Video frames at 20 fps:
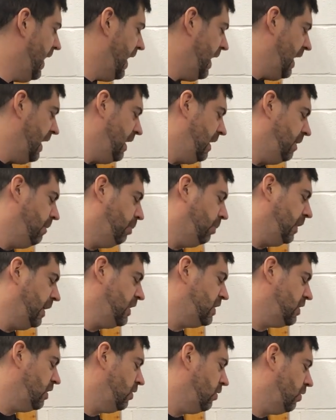ahead and
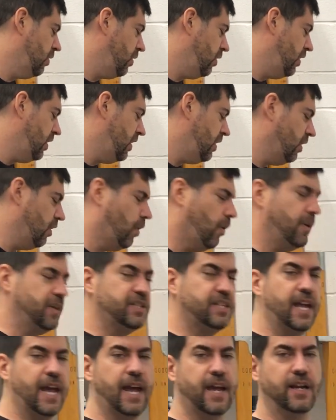place an order, you can
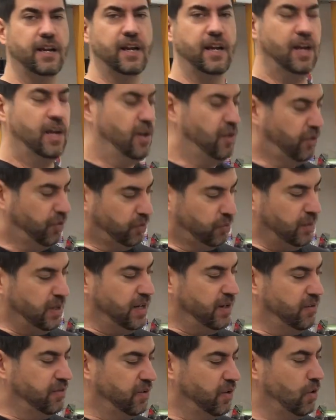always get
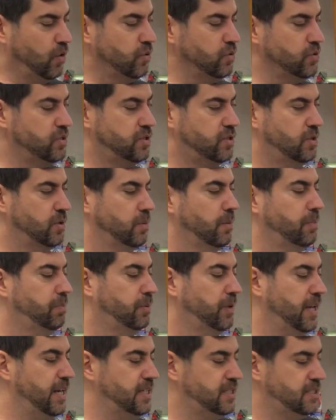3 of those to
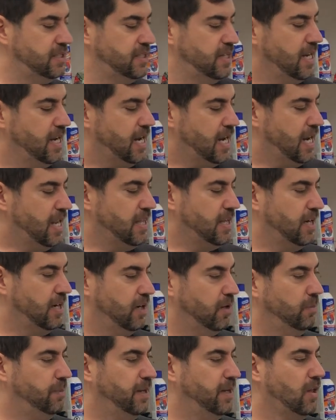replace, and then
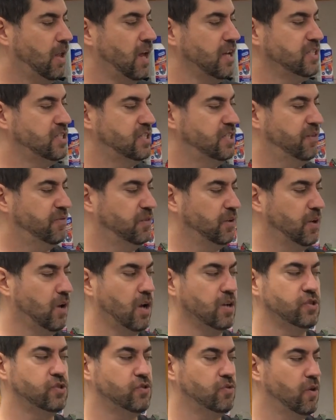it'll be a lot stiffer, a
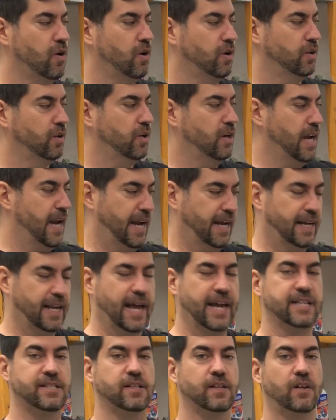lot stronger, and
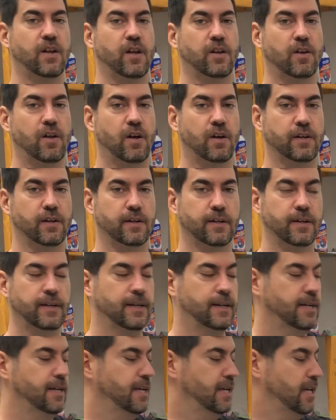last a lot longer.
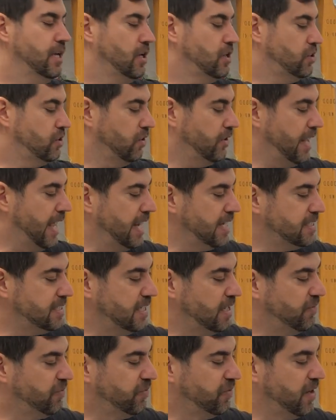So
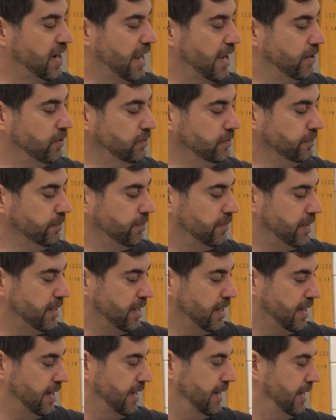that's it for now.
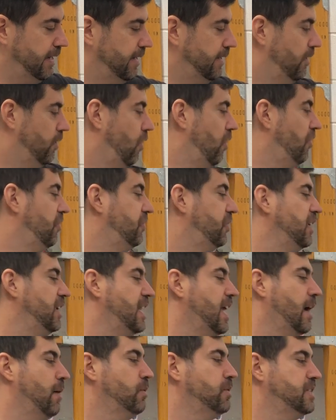
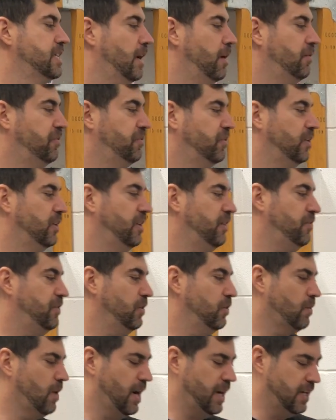Hopefully that was helpful. If
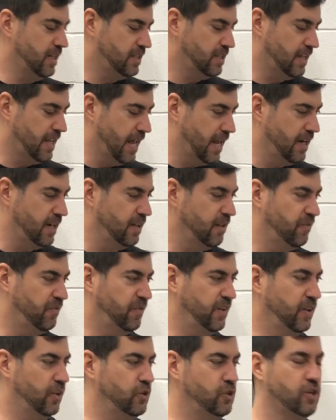you run into that in the
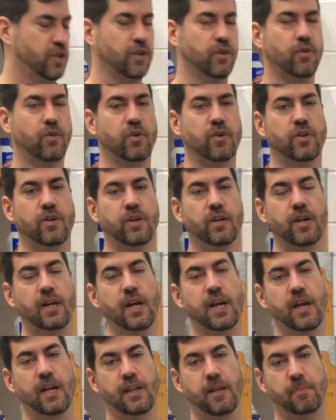field, you can order
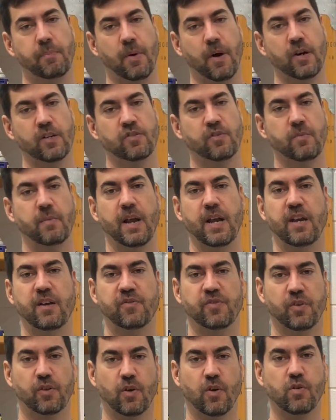the parts from any
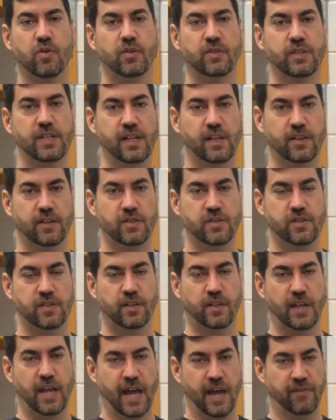of your local dealers.
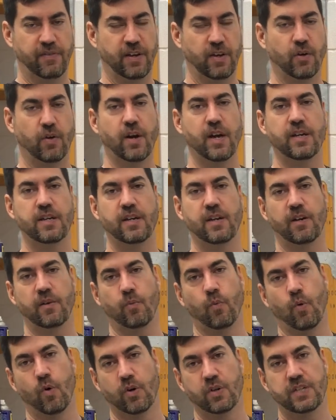They'll have it, or
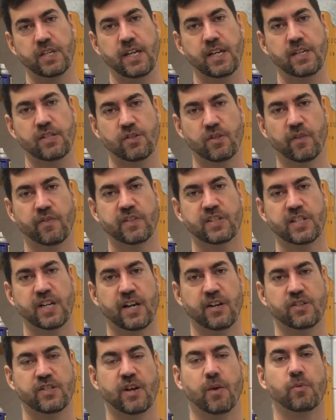in warranty service
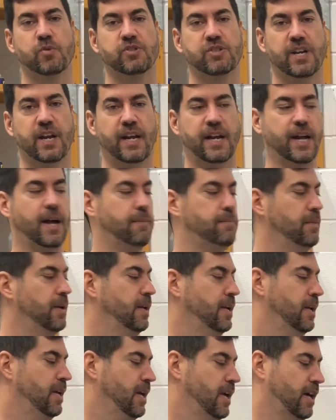centers that we're setting
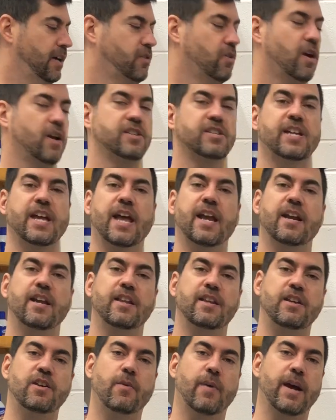up across
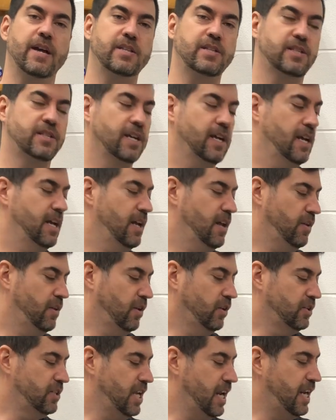Canada and the US.
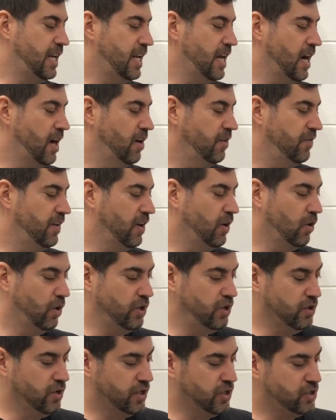They'll take care of it,
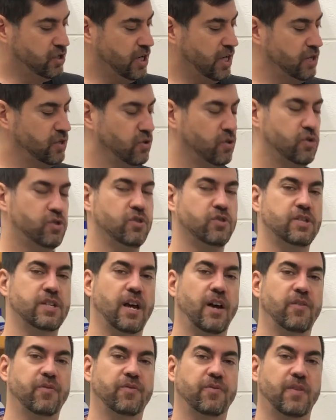or you could change those
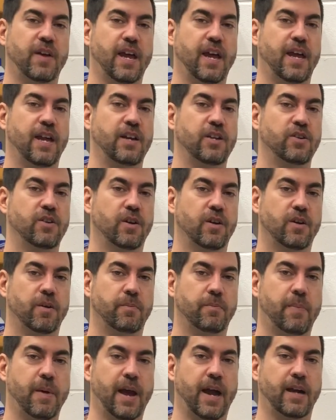yourself and
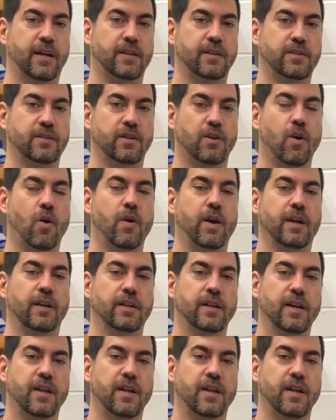you're back to going.